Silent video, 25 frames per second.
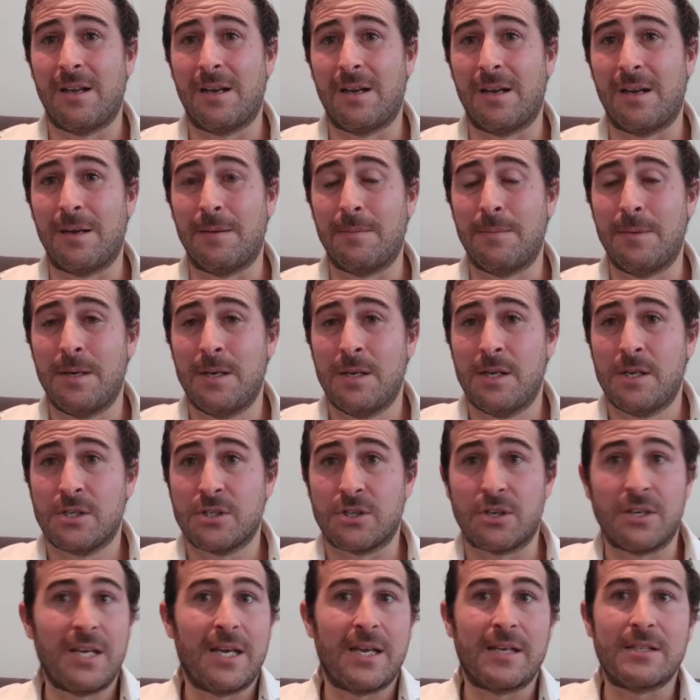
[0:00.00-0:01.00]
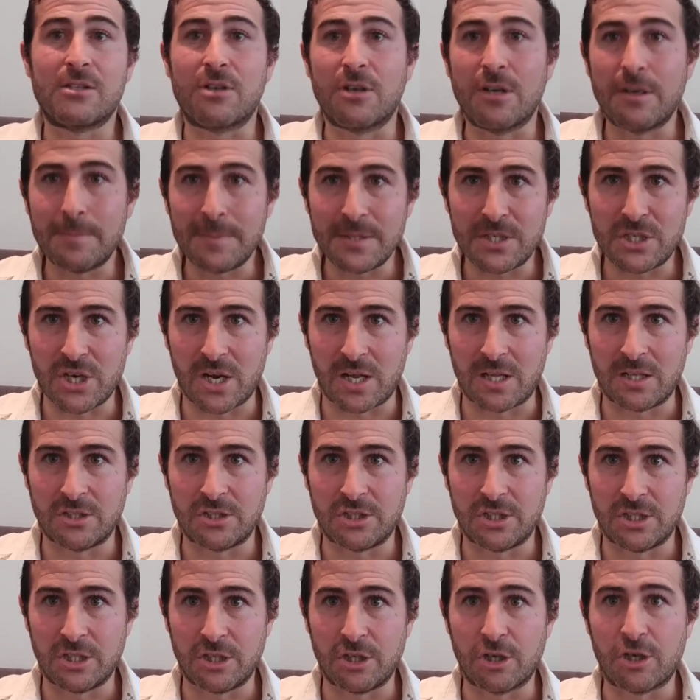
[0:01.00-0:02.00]
Uh, so yeah, it's going to be
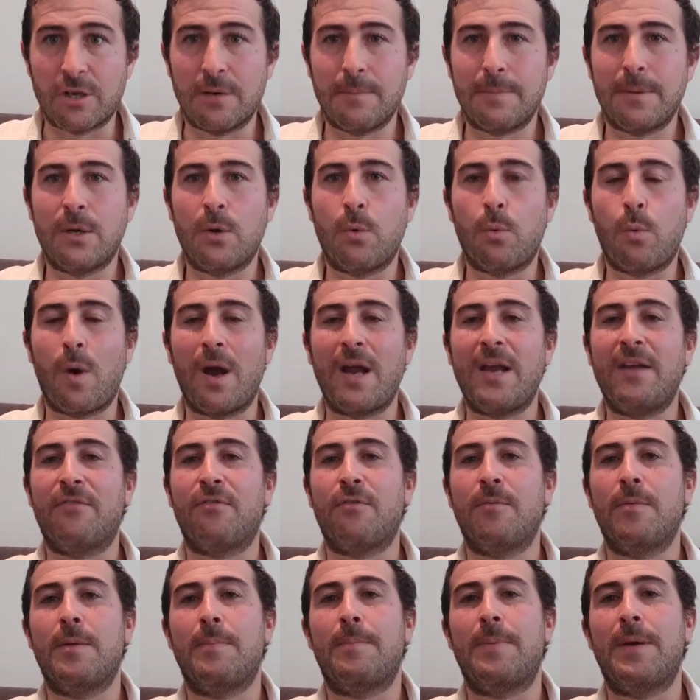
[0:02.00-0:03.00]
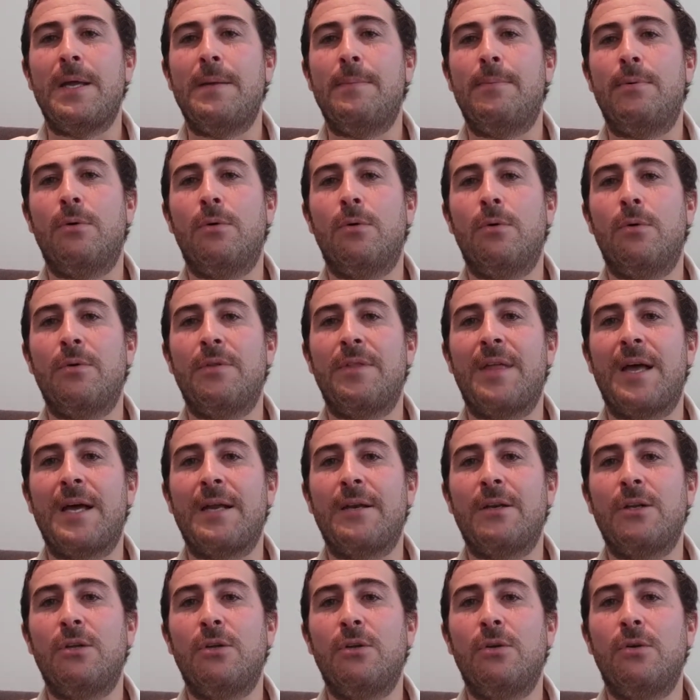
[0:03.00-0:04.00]
challenging. You're going to be away from the people
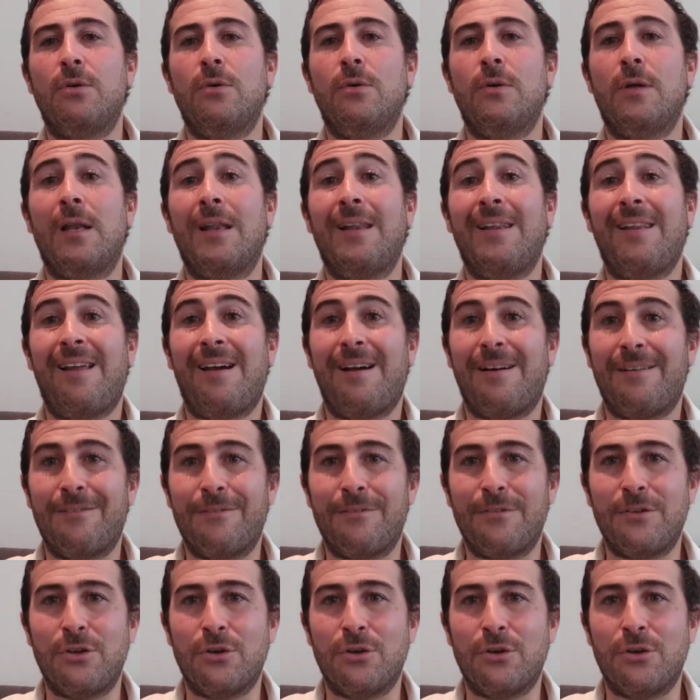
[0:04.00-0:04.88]
that you love.